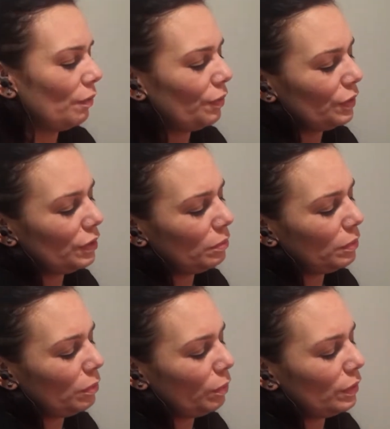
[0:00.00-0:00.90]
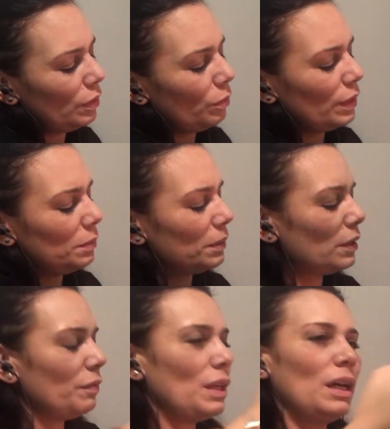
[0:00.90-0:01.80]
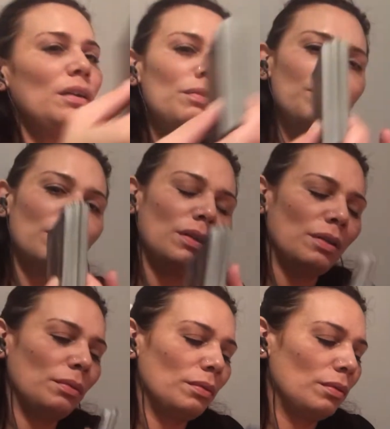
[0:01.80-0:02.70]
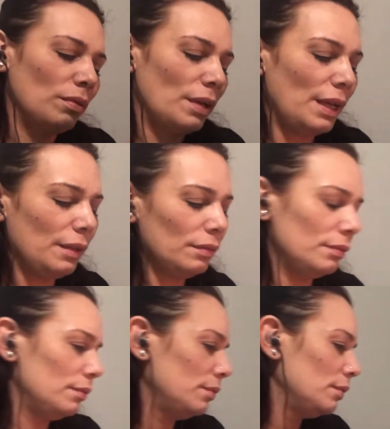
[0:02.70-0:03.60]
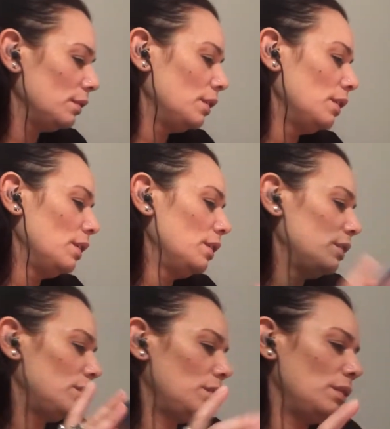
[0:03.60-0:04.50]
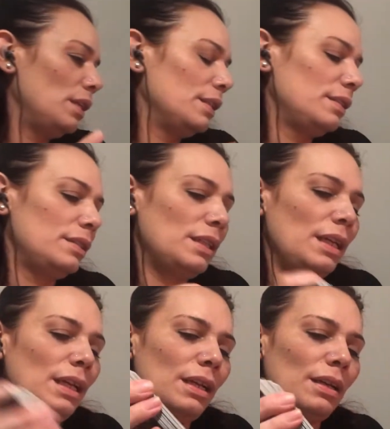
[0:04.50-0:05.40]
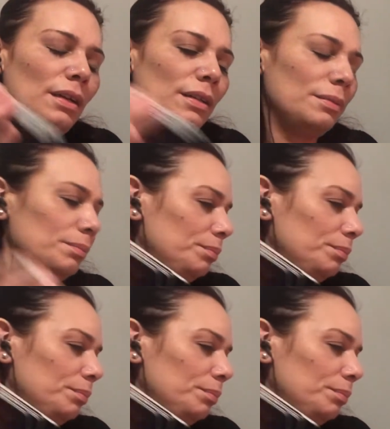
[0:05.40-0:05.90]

first of all, with the Whispers of Love. Okay. So let's take, as